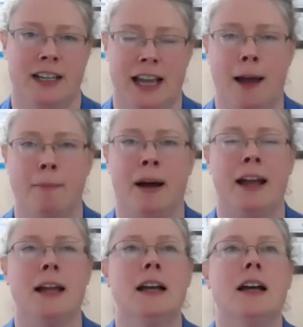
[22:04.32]
yet, but
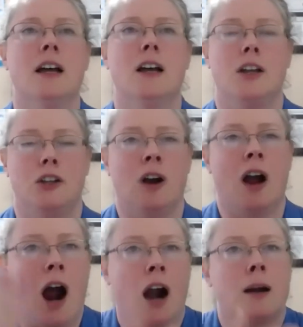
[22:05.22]
your
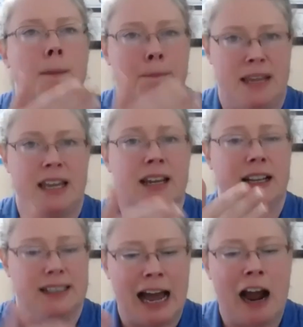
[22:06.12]
heartbeat
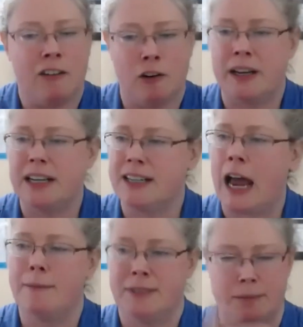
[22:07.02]
is however many
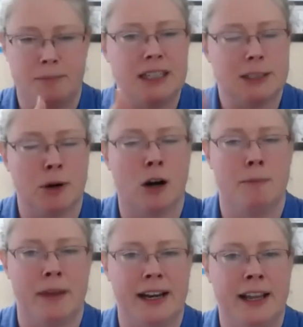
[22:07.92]
times it beats per
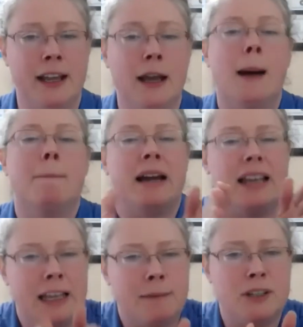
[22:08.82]
minute, but
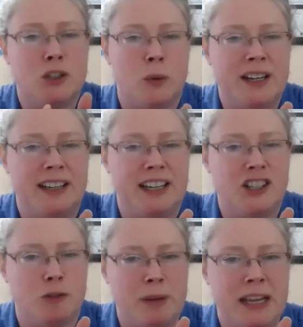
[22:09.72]
in between
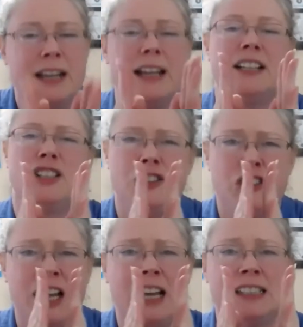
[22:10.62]
each beat, it's
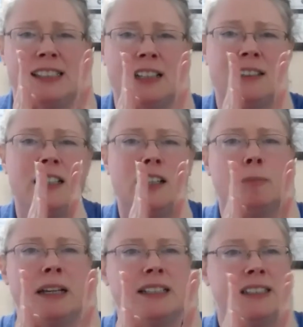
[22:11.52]
just a little
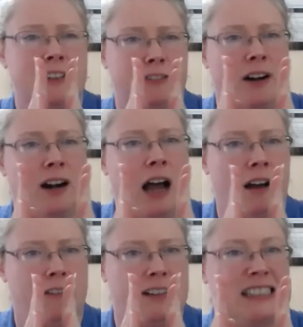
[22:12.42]
bit different
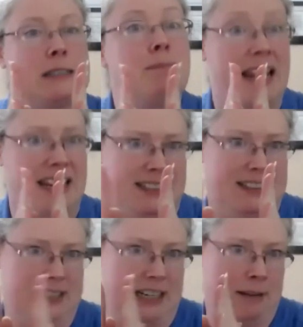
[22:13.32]
of a
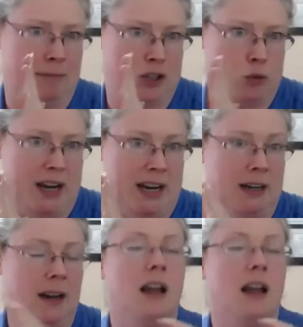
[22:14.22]
space in between.